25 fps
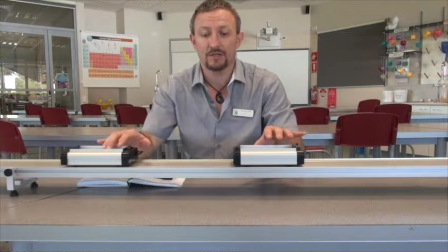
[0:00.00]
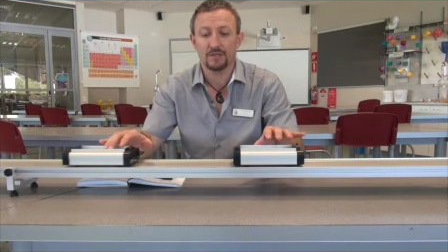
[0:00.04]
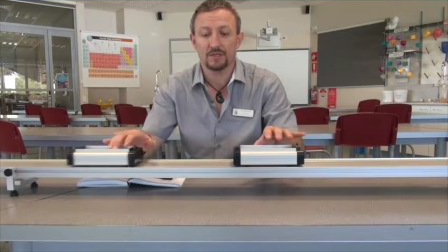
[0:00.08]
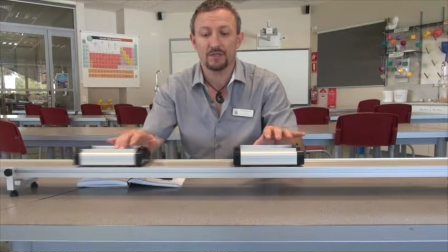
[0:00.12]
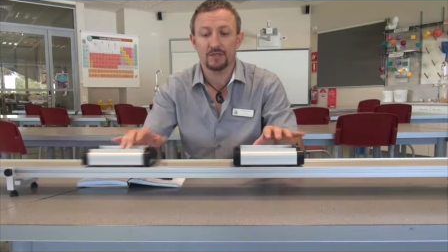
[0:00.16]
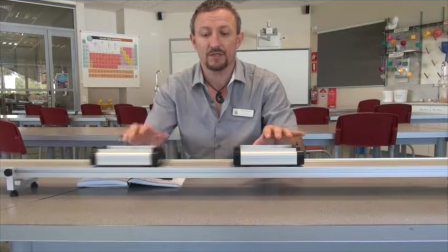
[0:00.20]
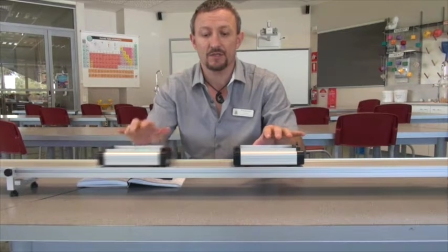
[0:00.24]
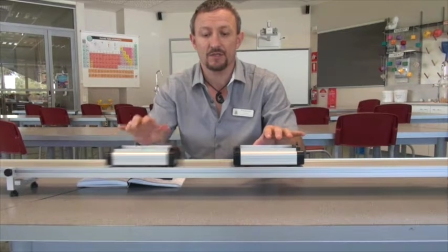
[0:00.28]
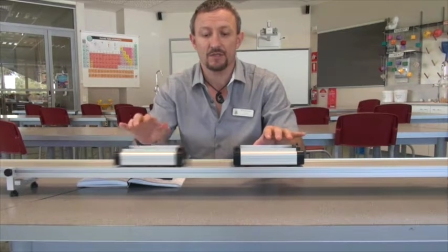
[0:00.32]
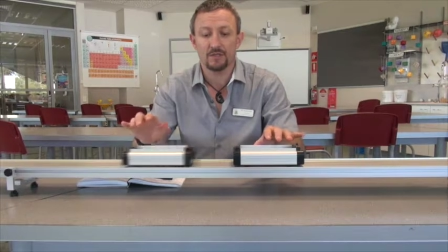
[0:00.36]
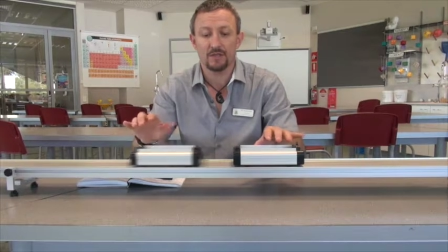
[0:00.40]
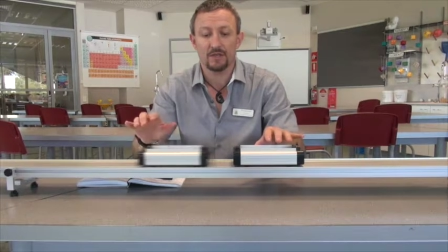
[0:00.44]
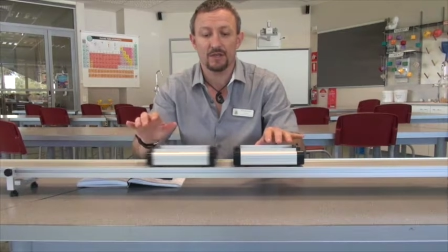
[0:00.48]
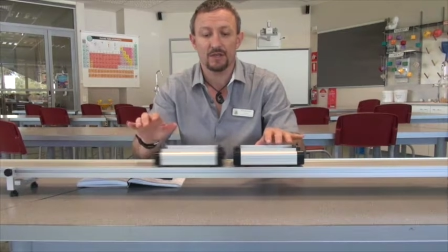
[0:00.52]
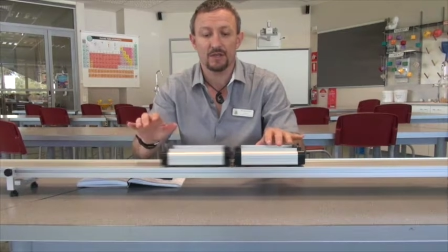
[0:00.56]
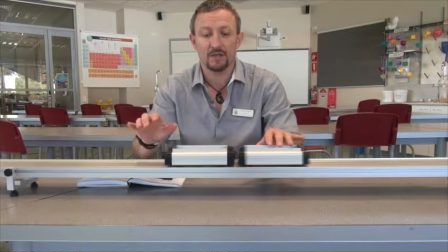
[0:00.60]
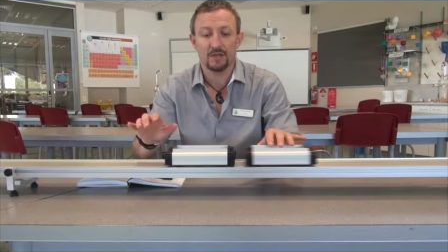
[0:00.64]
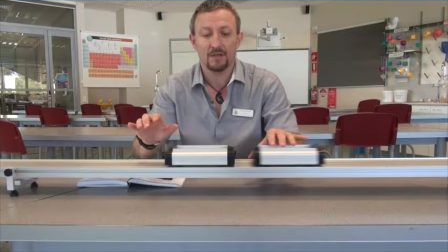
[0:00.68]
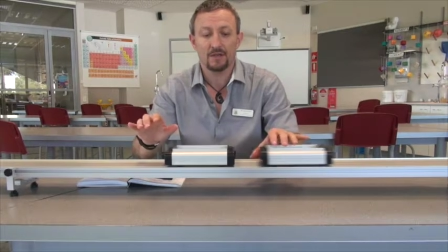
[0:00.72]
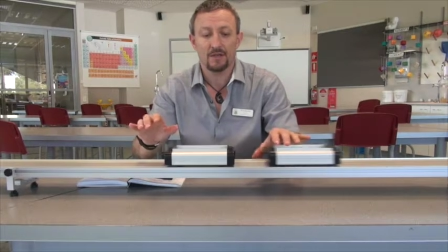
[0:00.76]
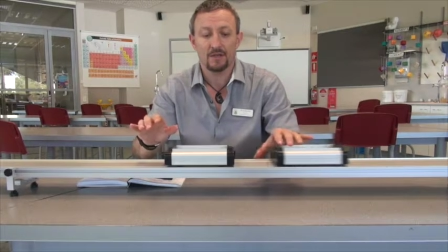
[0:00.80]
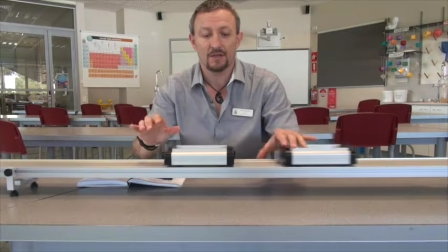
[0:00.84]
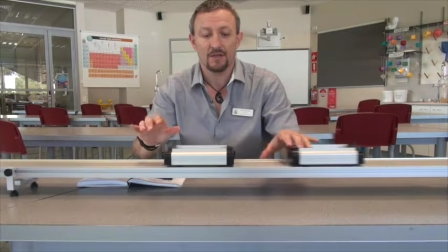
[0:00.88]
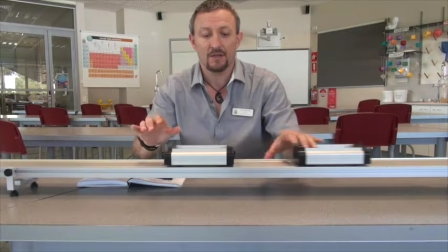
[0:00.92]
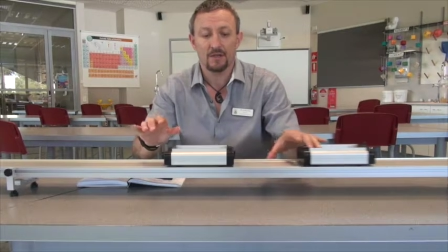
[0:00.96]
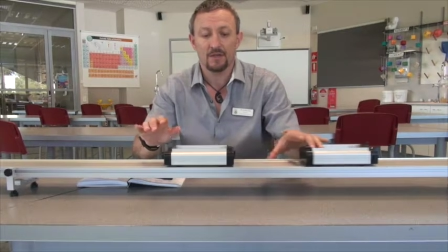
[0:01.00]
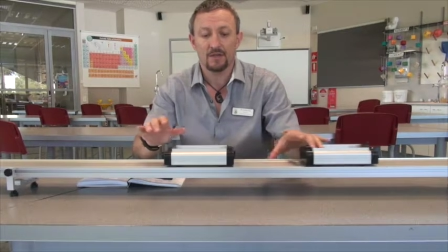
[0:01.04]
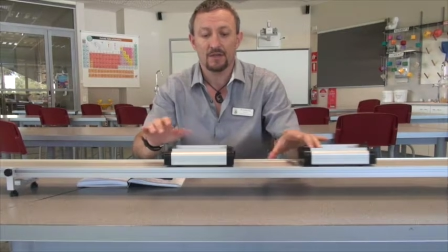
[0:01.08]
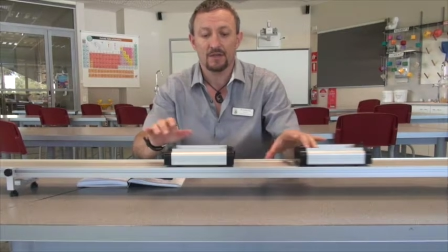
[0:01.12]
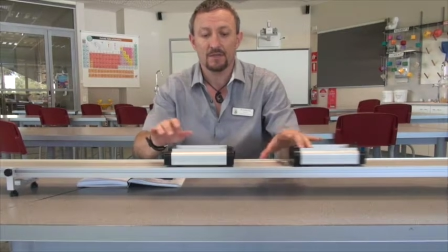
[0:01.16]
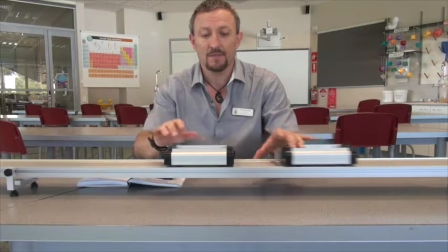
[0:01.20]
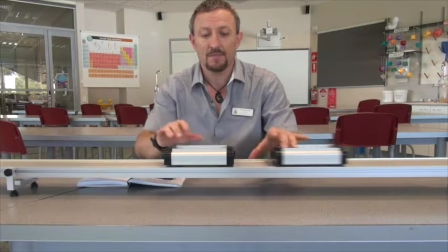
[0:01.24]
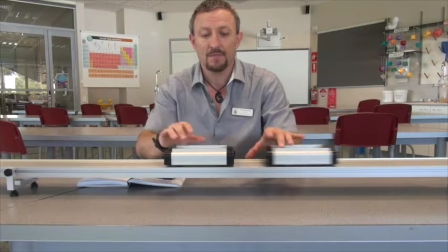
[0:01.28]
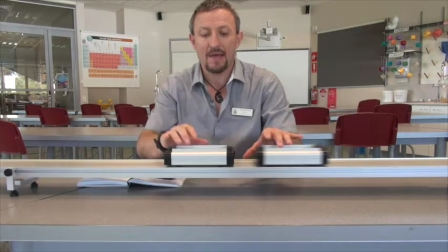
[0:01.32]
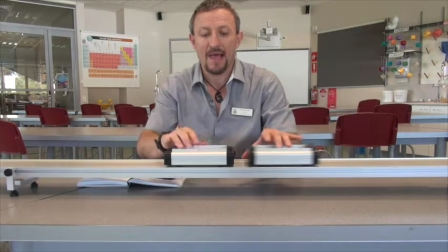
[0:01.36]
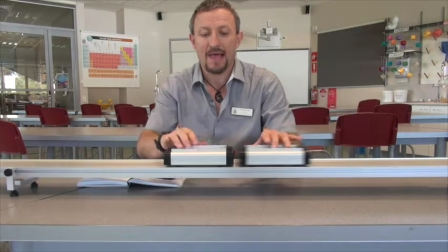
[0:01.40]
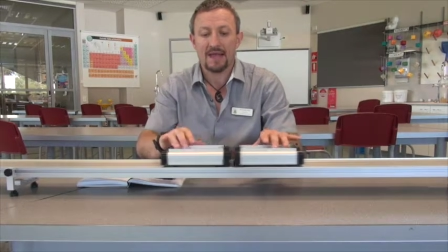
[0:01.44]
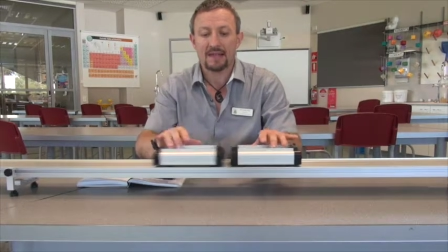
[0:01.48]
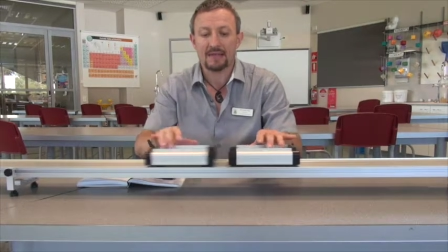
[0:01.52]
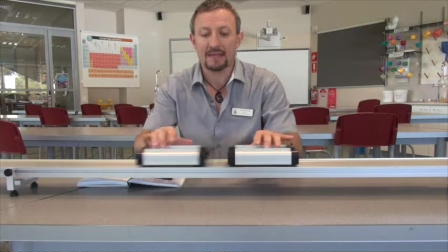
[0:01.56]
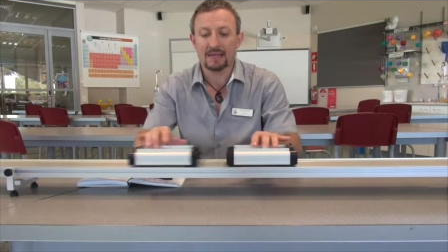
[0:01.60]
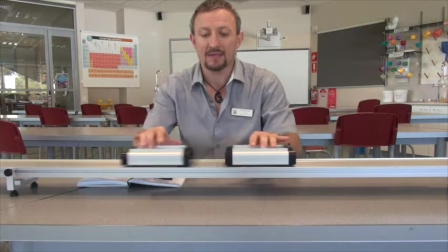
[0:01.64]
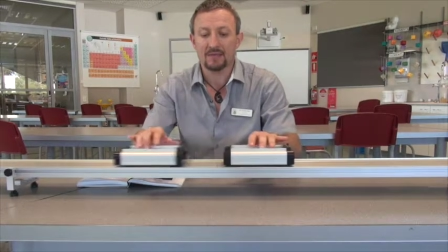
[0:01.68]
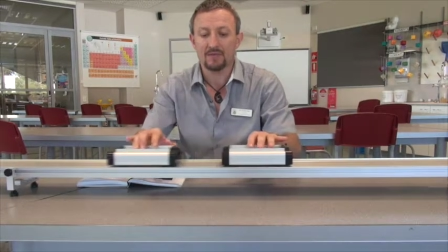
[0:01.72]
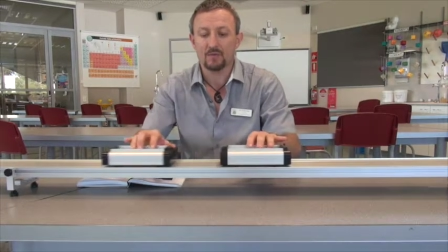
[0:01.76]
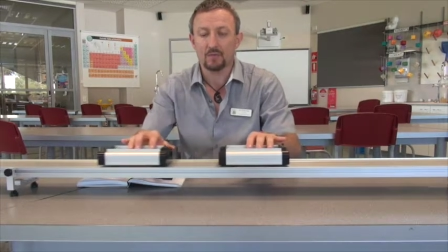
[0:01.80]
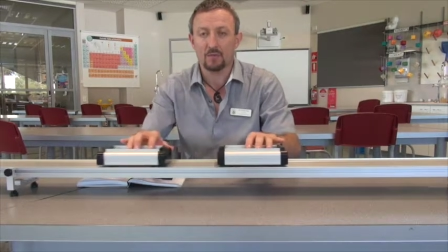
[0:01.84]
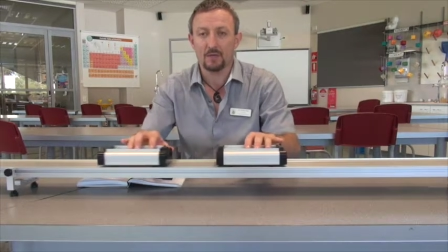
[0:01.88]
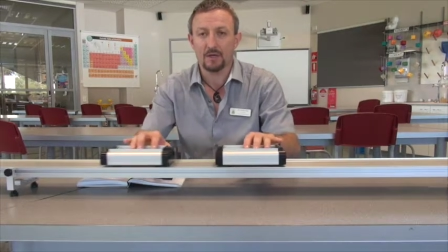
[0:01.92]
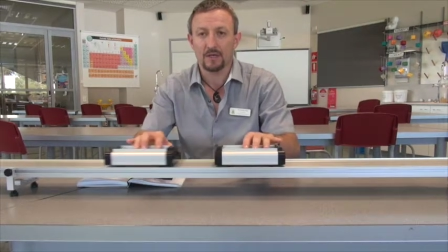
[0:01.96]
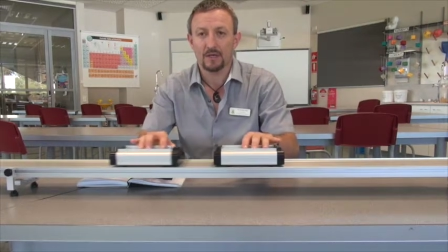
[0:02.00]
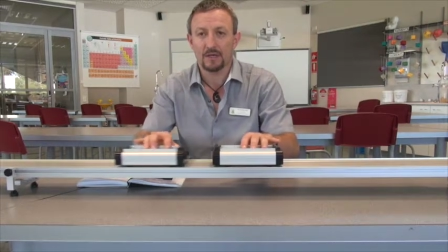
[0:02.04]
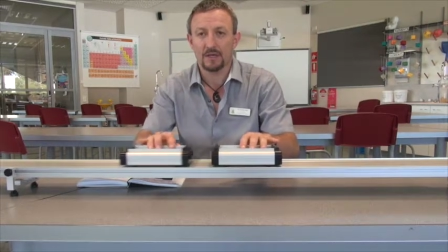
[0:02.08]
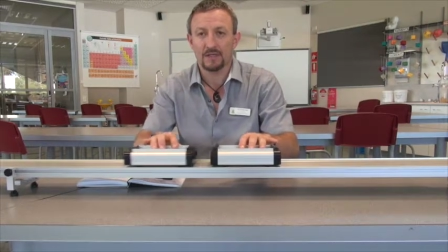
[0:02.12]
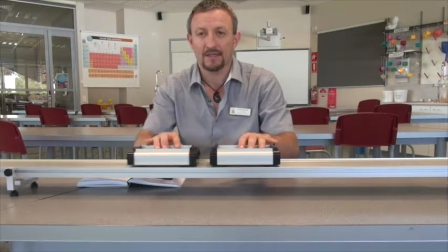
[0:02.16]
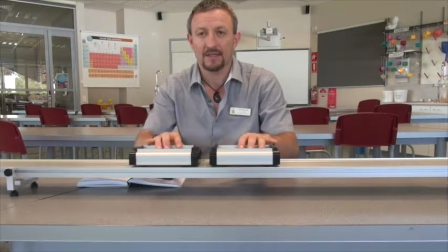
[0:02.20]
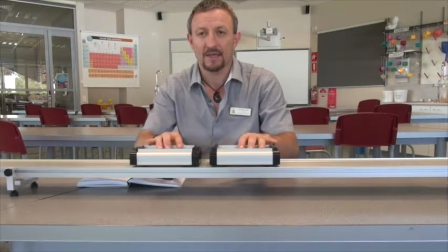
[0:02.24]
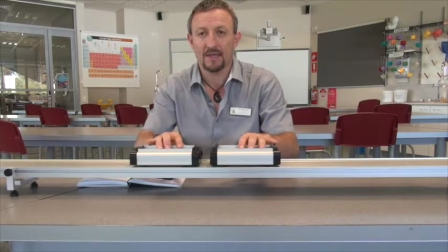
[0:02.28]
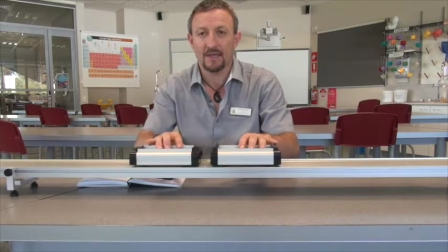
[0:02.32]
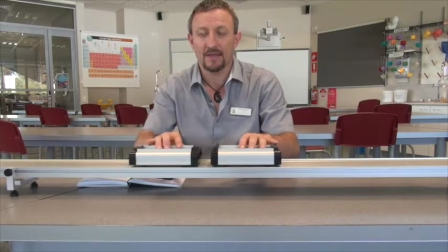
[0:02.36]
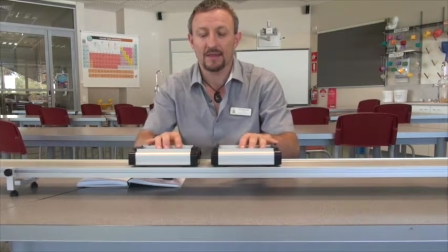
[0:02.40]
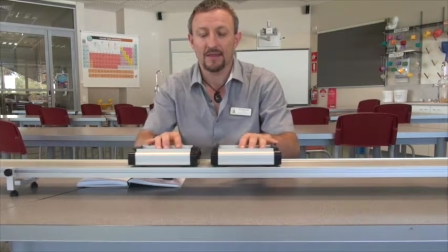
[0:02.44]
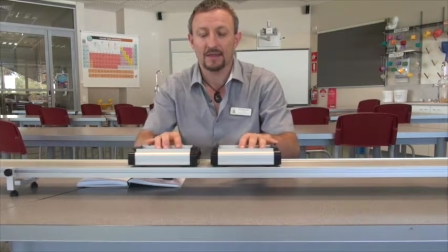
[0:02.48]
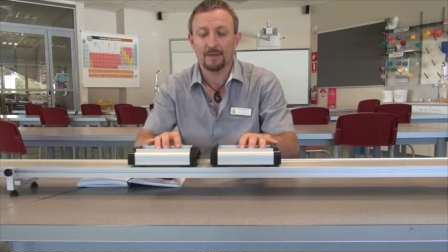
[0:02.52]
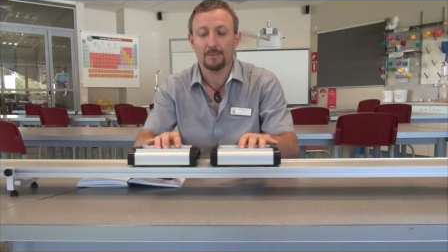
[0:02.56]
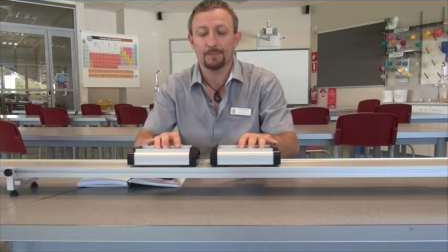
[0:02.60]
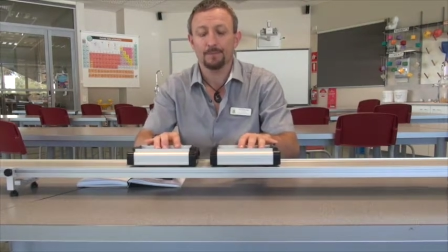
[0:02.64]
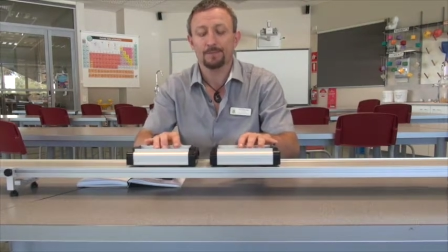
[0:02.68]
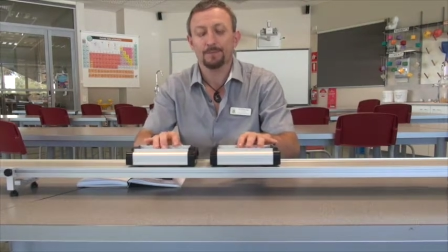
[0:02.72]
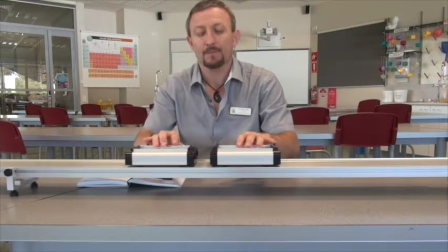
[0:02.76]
It's just the, the magnets working together.